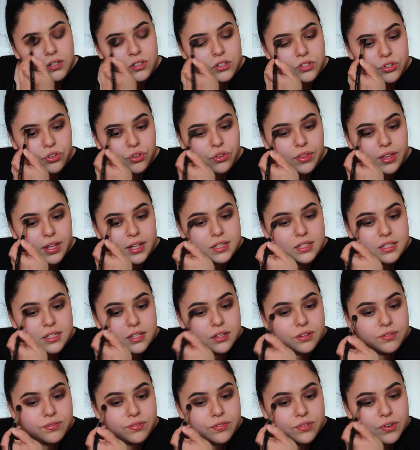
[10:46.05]
So that's
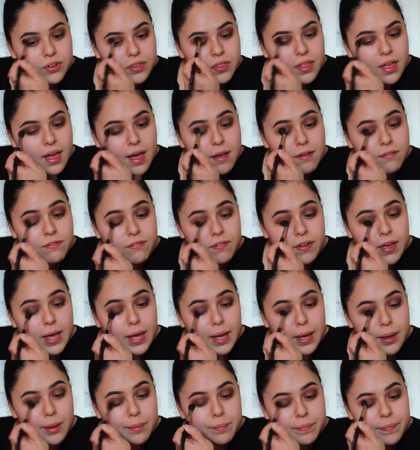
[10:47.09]
it for that,
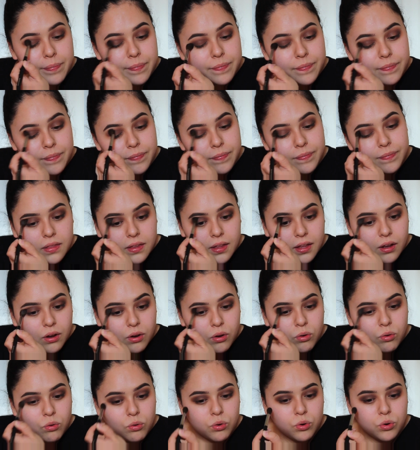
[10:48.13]
fam.
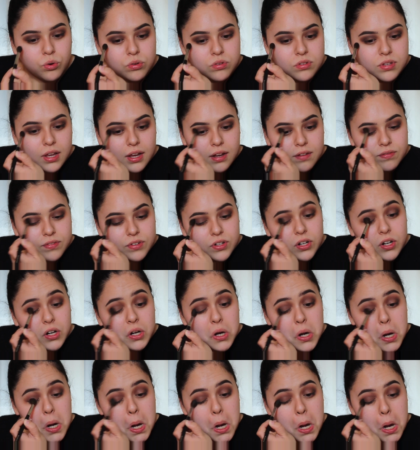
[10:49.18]
Now, who's after
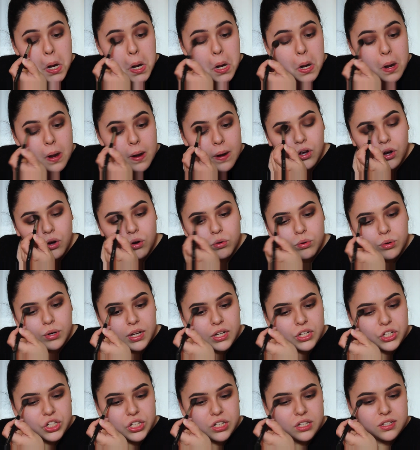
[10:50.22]
her? Oh,
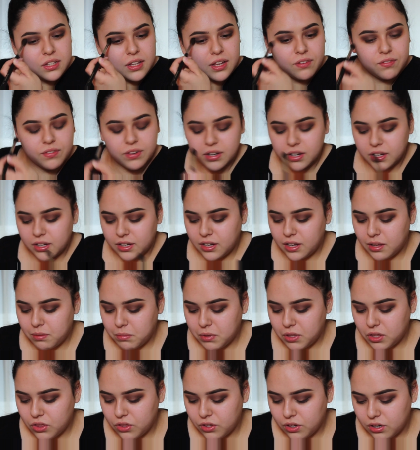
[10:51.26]
and she doesn't have a
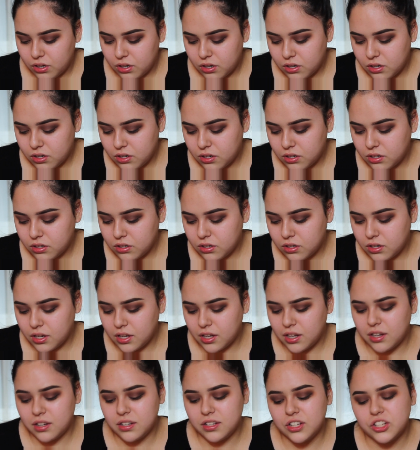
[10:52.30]
nickname either.
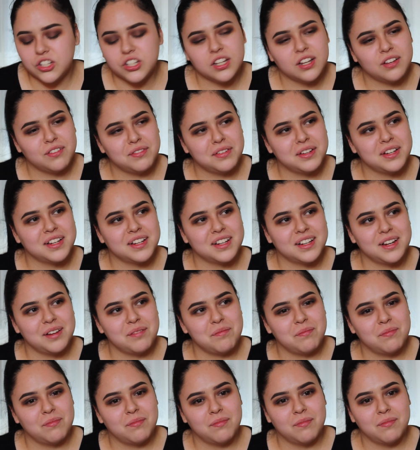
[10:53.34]
Does she have a
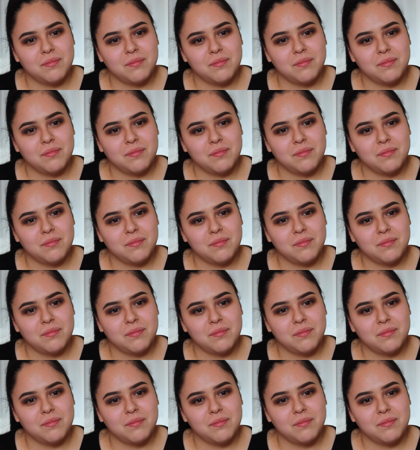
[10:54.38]
nickname?